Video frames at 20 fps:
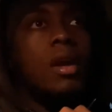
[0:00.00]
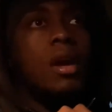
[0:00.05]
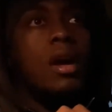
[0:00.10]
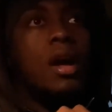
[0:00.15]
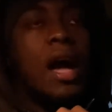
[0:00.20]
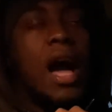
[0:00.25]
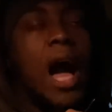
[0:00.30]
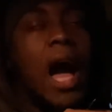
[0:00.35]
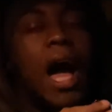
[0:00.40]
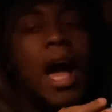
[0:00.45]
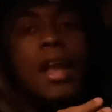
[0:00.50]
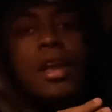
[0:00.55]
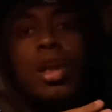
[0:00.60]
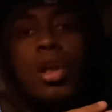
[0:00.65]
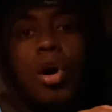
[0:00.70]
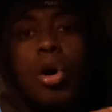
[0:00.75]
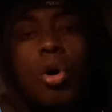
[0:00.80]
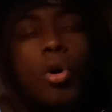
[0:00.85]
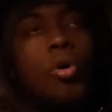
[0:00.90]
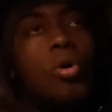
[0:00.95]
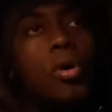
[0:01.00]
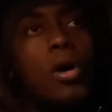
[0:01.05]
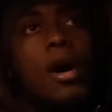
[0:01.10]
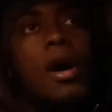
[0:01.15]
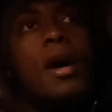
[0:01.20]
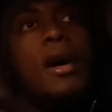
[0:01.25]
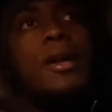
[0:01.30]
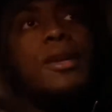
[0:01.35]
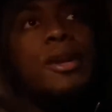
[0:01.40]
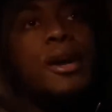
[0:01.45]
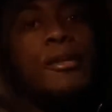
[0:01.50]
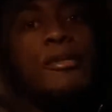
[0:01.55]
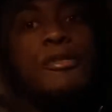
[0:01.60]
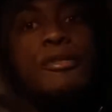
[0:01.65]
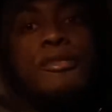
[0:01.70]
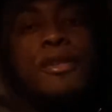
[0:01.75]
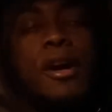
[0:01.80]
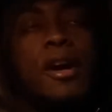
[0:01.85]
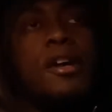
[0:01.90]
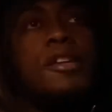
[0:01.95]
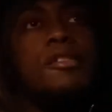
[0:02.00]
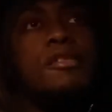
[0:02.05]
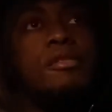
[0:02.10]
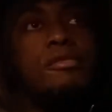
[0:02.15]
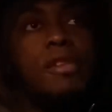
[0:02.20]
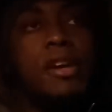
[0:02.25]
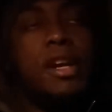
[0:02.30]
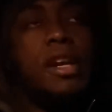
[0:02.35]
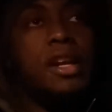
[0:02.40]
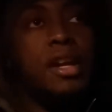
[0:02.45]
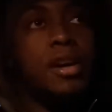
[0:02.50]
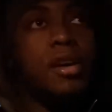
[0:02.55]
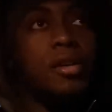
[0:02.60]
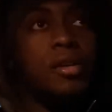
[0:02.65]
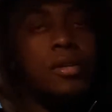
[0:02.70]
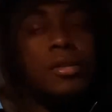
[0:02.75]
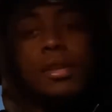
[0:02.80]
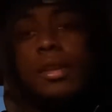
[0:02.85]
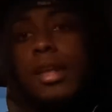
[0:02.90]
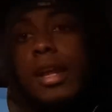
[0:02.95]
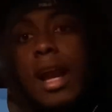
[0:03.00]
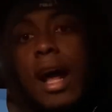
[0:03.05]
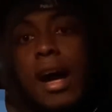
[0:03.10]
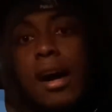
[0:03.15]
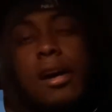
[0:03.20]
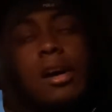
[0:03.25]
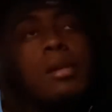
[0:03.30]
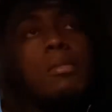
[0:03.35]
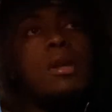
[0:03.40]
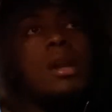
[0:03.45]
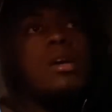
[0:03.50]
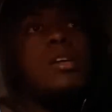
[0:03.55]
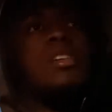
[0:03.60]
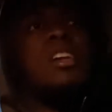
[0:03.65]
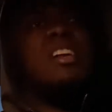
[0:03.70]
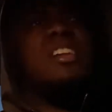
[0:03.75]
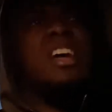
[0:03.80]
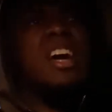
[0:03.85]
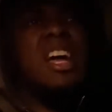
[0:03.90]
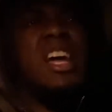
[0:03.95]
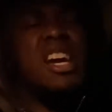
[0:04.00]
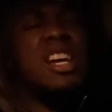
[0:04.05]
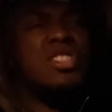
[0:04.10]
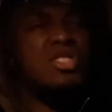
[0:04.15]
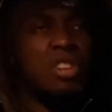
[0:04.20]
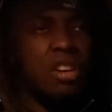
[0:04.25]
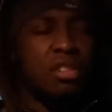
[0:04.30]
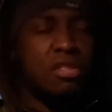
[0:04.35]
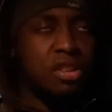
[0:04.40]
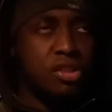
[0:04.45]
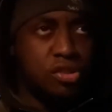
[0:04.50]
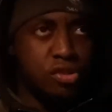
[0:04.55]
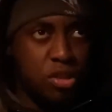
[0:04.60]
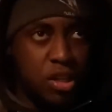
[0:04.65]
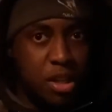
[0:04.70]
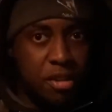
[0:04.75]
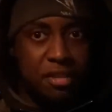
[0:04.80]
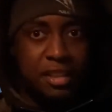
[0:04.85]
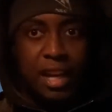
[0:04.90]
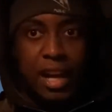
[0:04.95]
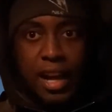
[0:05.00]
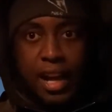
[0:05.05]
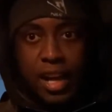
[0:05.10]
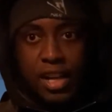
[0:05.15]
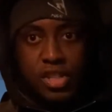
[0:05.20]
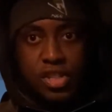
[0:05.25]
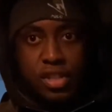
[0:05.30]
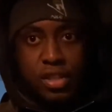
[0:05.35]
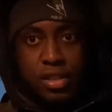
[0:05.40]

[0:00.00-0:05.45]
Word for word: I know the first video that I uploaded, the intro to Dreams to Action,